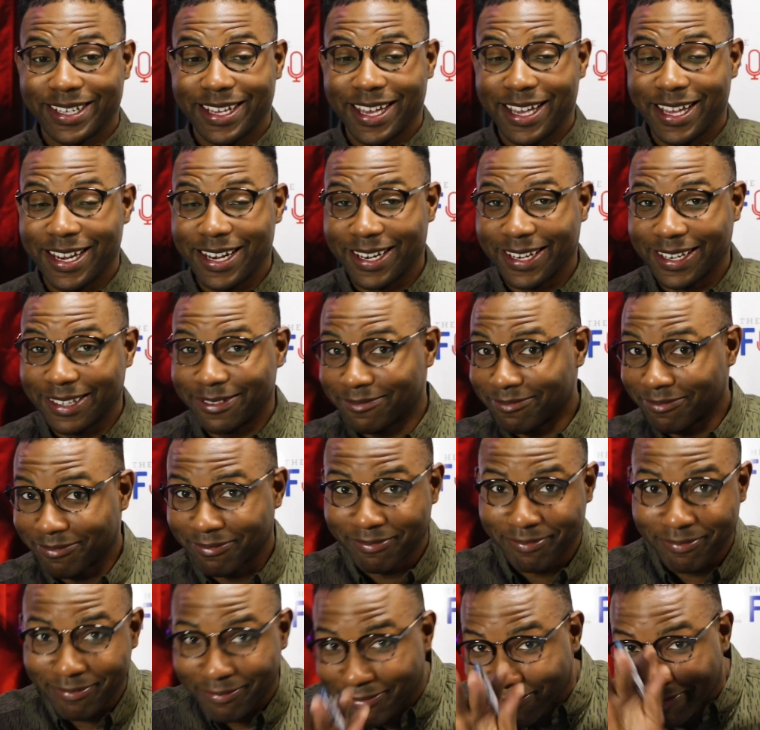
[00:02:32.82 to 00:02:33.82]
in
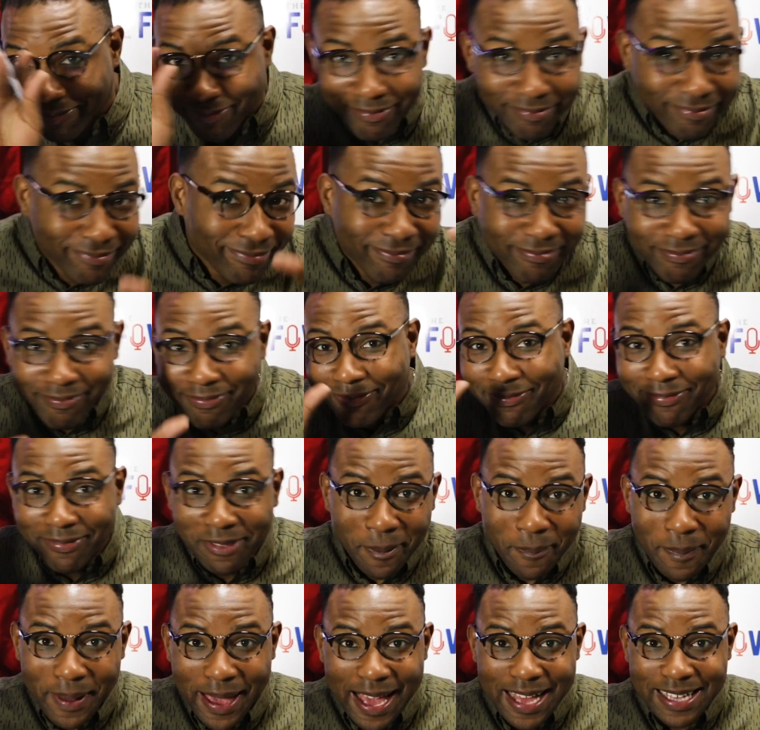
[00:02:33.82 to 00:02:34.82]

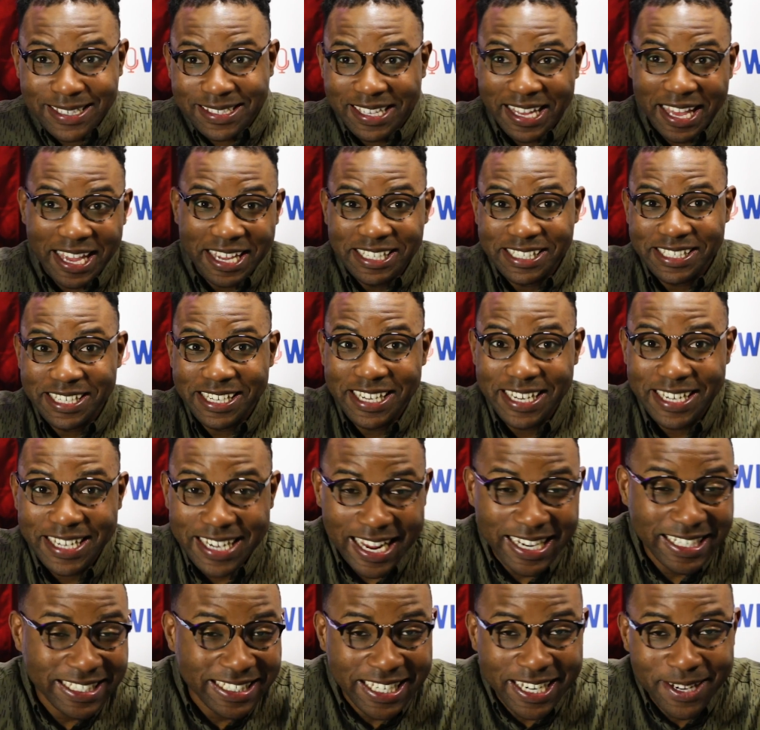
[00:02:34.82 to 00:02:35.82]
the past 18,
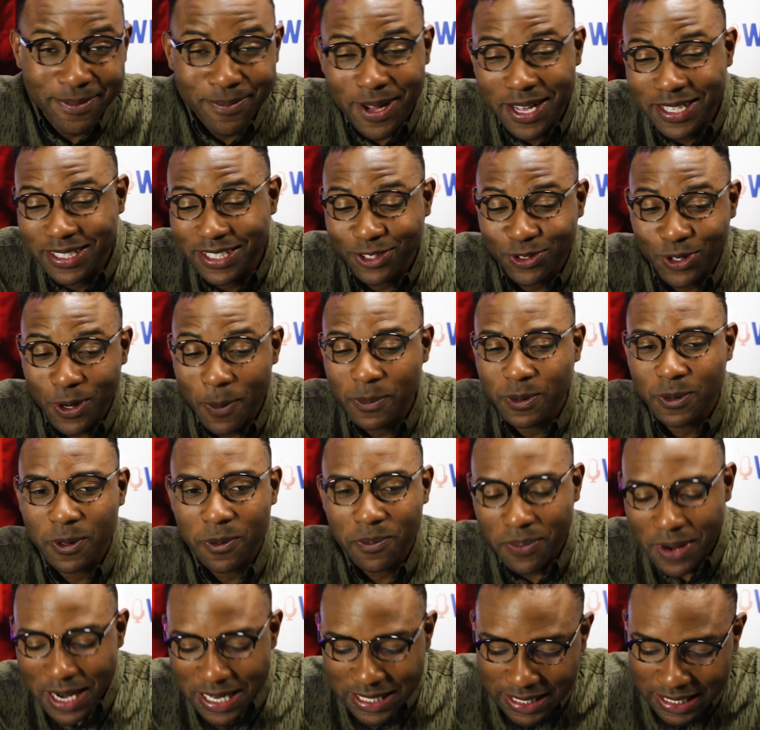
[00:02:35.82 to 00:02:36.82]
19 months that Trump's
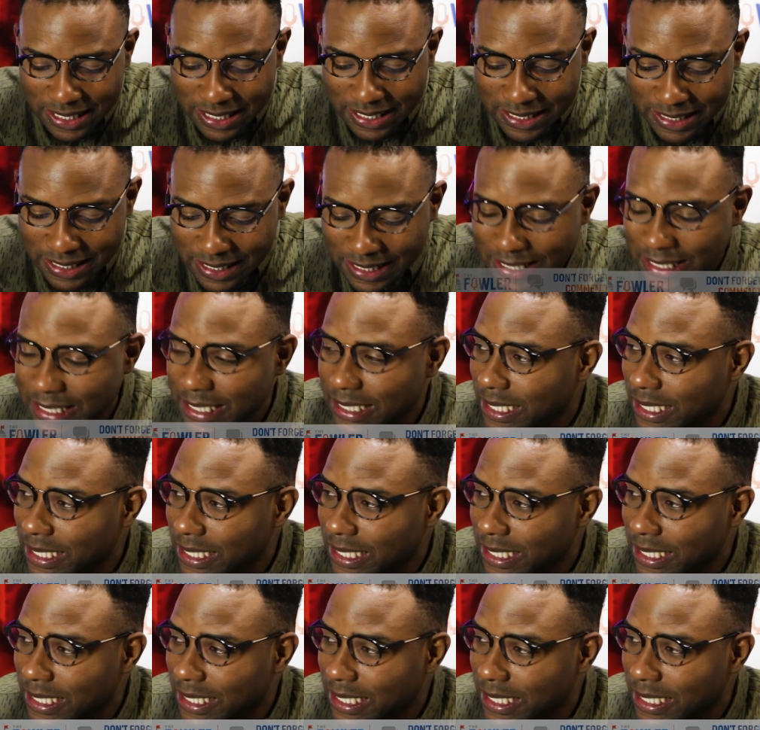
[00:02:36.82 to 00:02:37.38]
been president,